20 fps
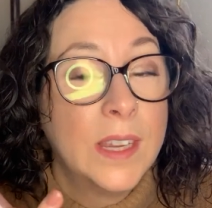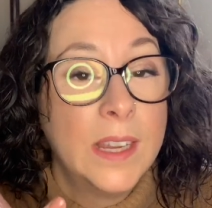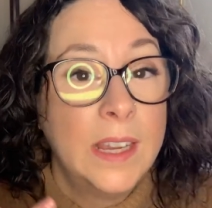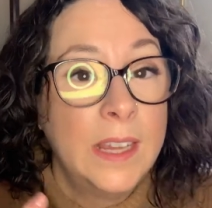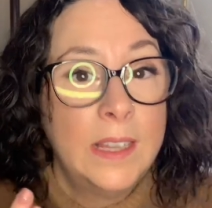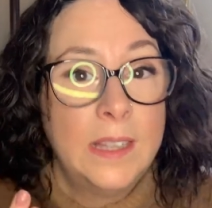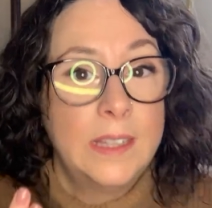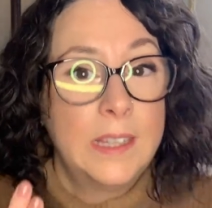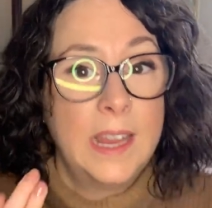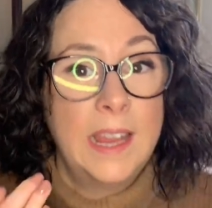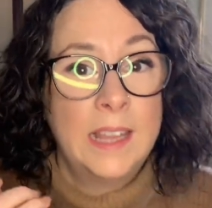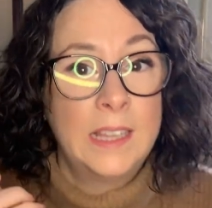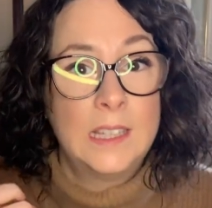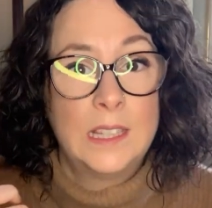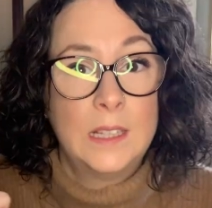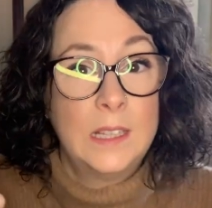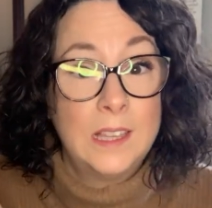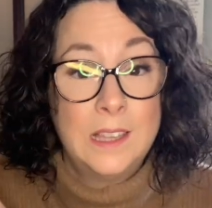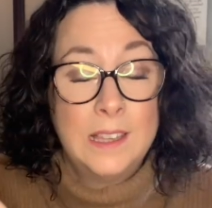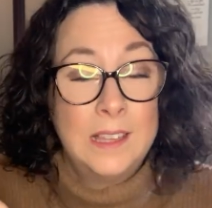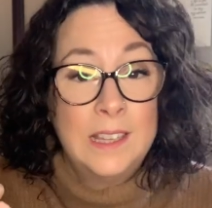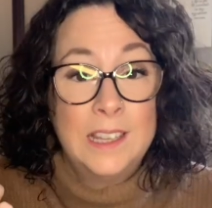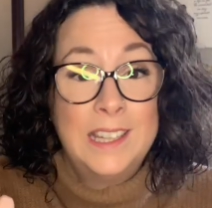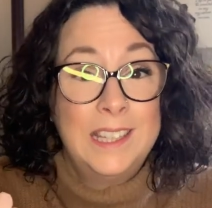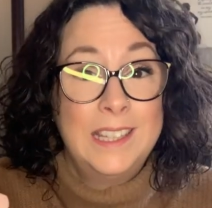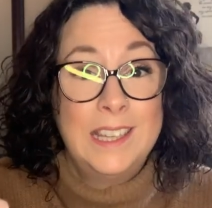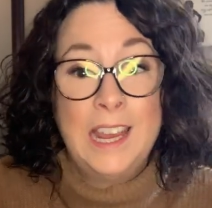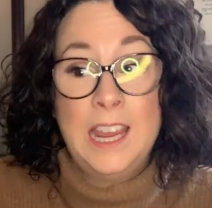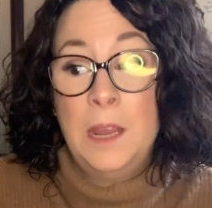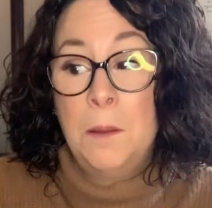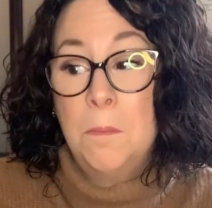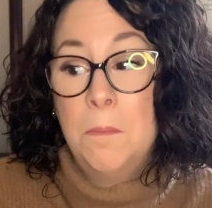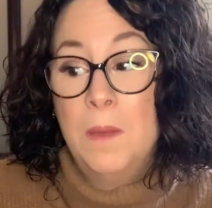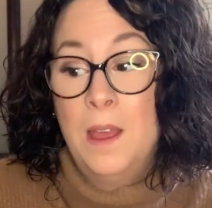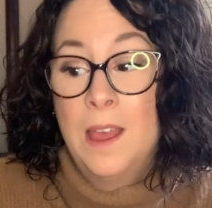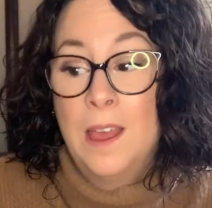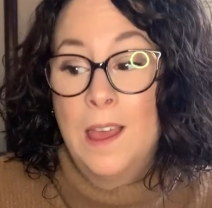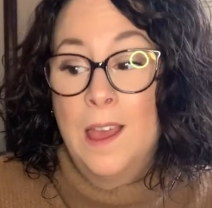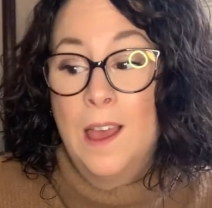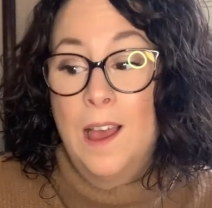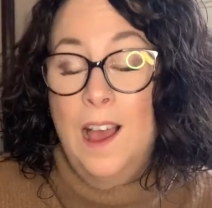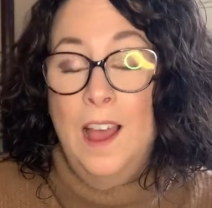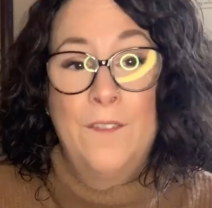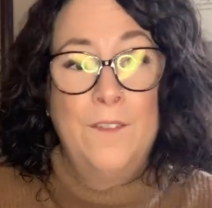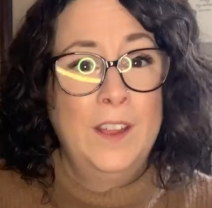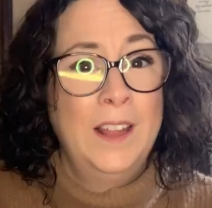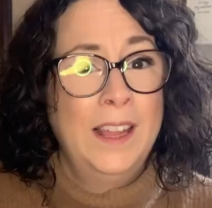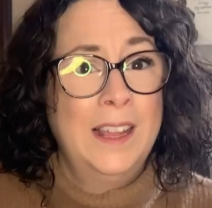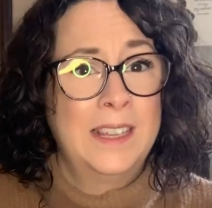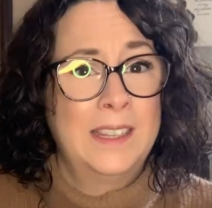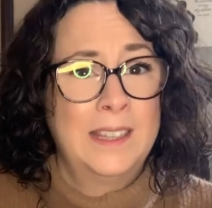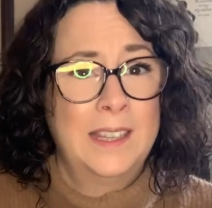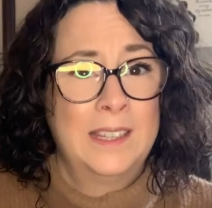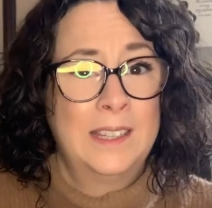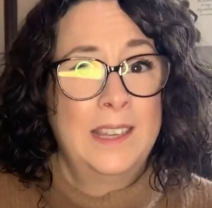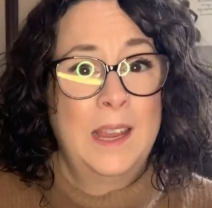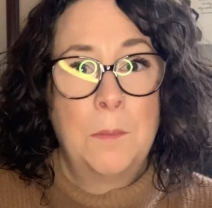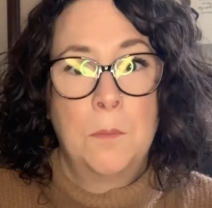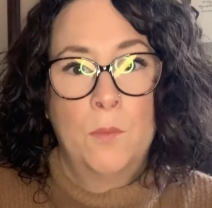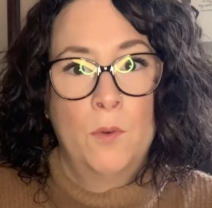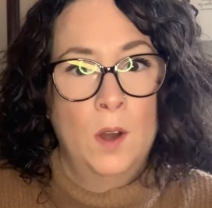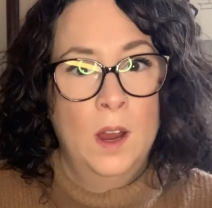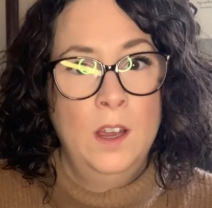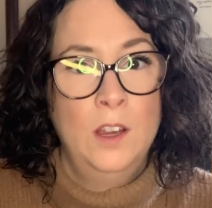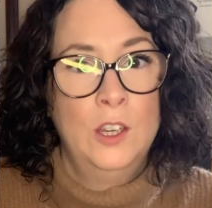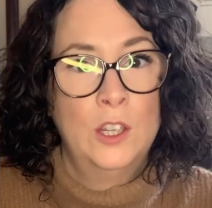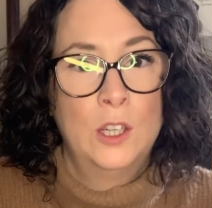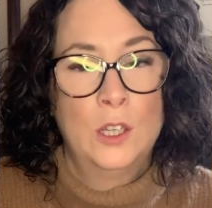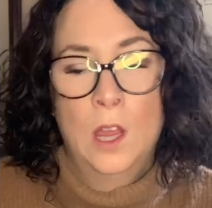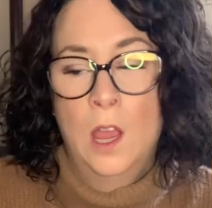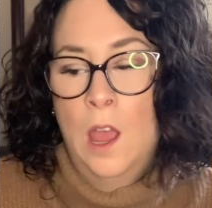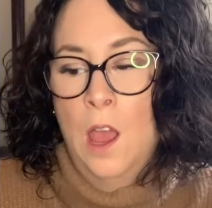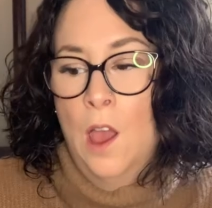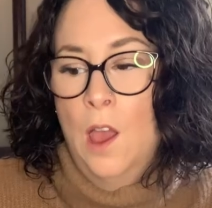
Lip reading: It's the same. I feel like it's the same brush.